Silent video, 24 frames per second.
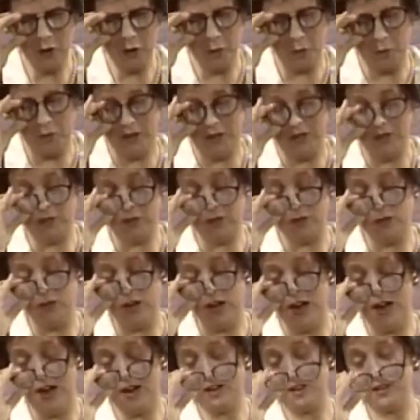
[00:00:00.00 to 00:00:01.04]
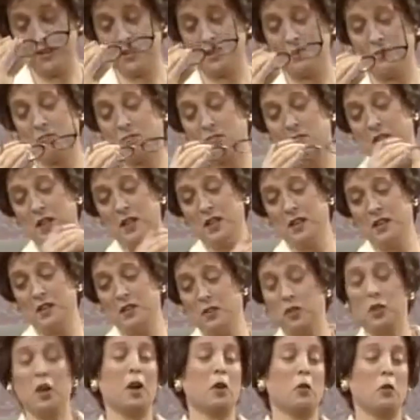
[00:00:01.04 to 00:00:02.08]
you know, believe it or not, as a
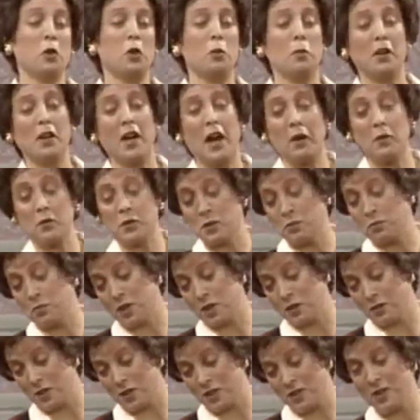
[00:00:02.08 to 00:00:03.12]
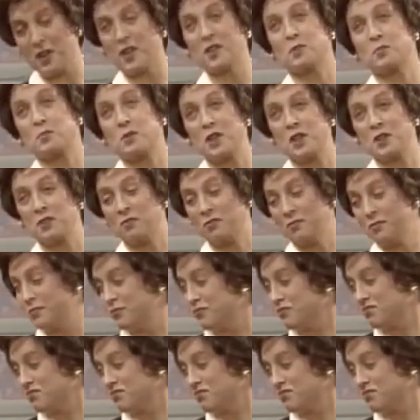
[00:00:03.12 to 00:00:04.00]
young woman, I was a bit of a thespian.